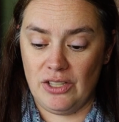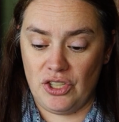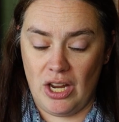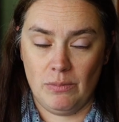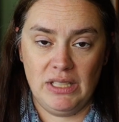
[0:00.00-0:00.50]

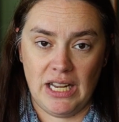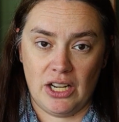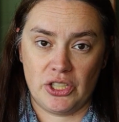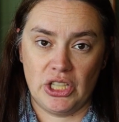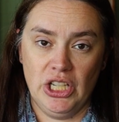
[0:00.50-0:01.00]
James
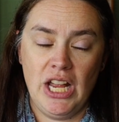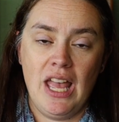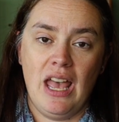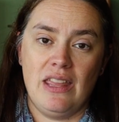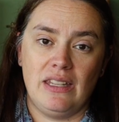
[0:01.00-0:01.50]
Dashner,
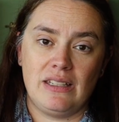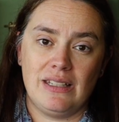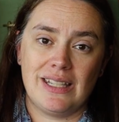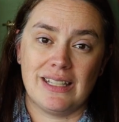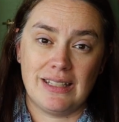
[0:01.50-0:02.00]
and this
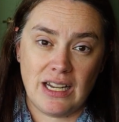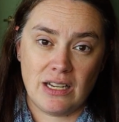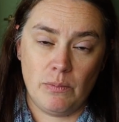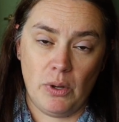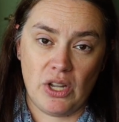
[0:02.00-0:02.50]
is the
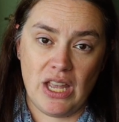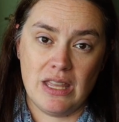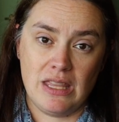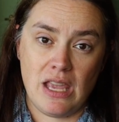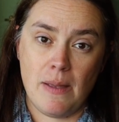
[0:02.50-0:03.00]
second book
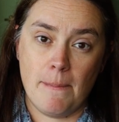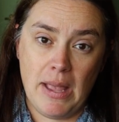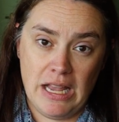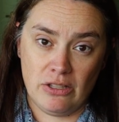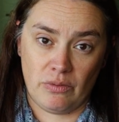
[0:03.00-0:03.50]
in the
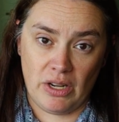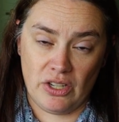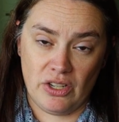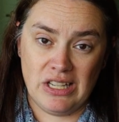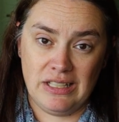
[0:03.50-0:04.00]
Maze
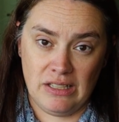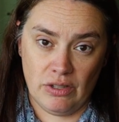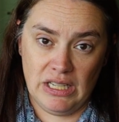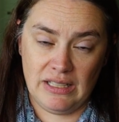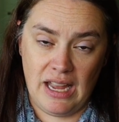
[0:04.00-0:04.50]
Runner
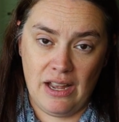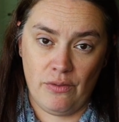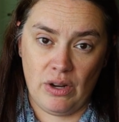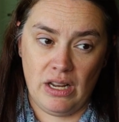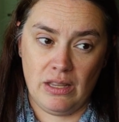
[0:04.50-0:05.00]
series. I have
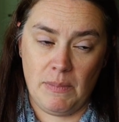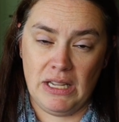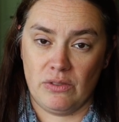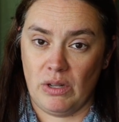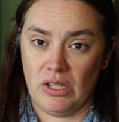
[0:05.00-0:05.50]
read The
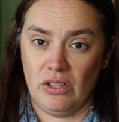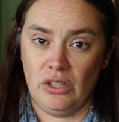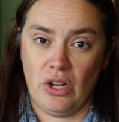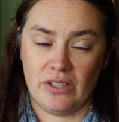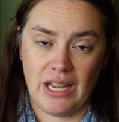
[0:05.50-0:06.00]
Maze Runner a
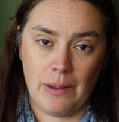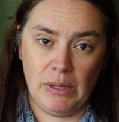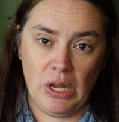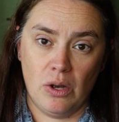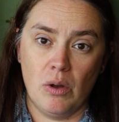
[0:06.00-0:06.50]
long time
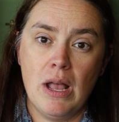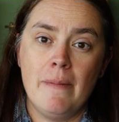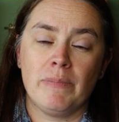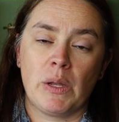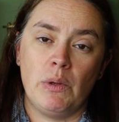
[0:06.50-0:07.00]
ago.
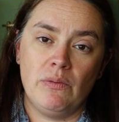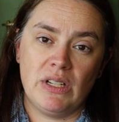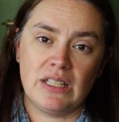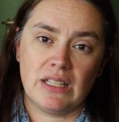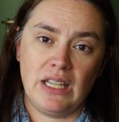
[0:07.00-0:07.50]
We
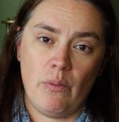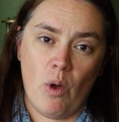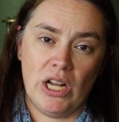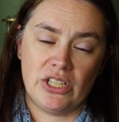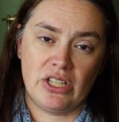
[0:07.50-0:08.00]
recently
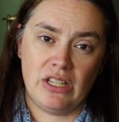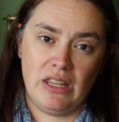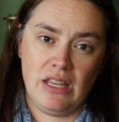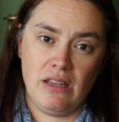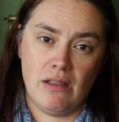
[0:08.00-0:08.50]
watched
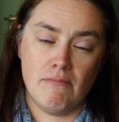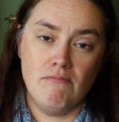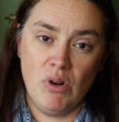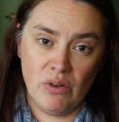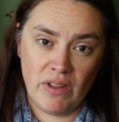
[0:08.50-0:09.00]
the
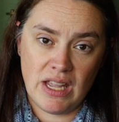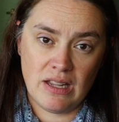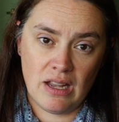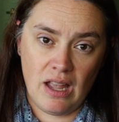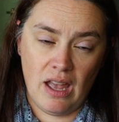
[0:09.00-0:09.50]

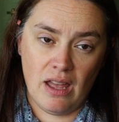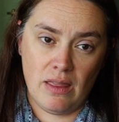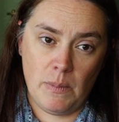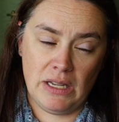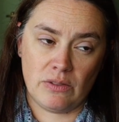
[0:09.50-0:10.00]
movie,
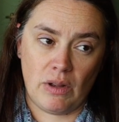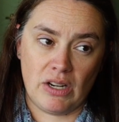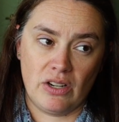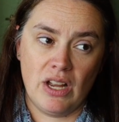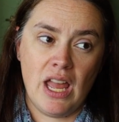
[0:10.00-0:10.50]
The Maze
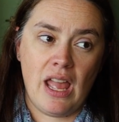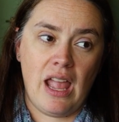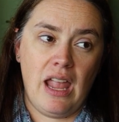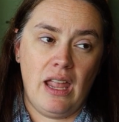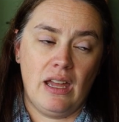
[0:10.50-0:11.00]
Runner,
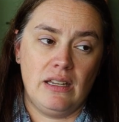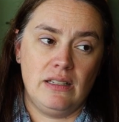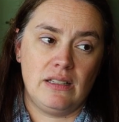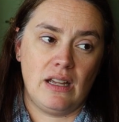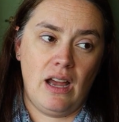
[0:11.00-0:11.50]

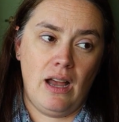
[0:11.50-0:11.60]
and